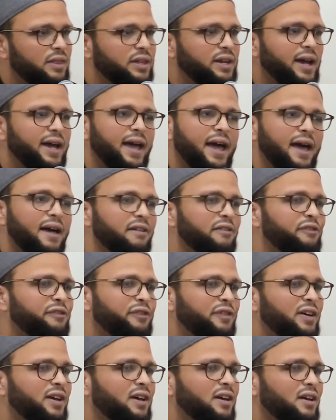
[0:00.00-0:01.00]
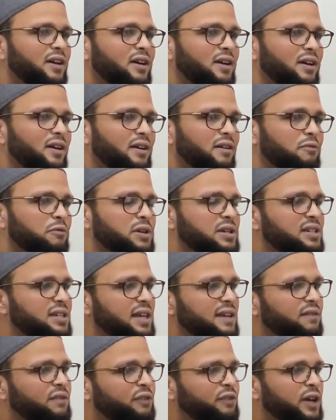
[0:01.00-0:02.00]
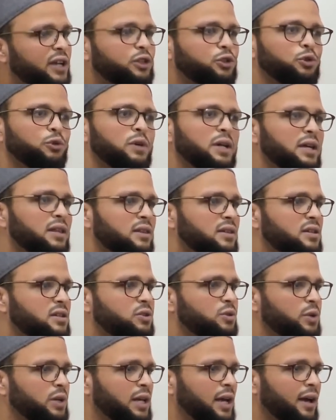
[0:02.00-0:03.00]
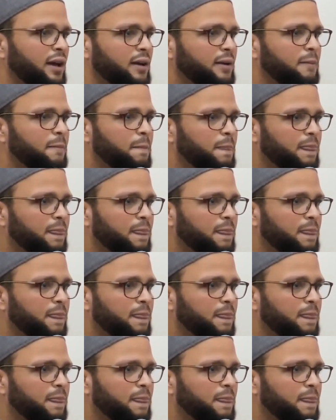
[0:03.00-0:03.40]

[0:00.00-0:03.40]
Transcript: then I have received victory in this dunya.